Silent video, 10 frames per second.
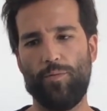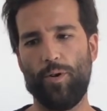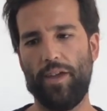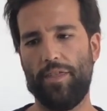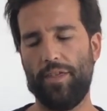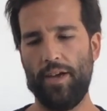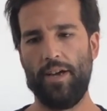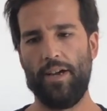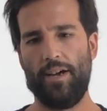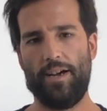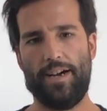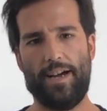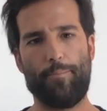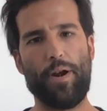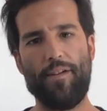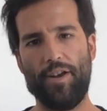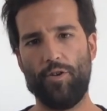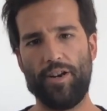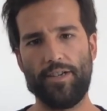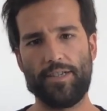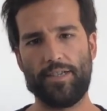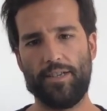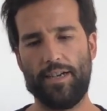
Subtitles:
with private owners,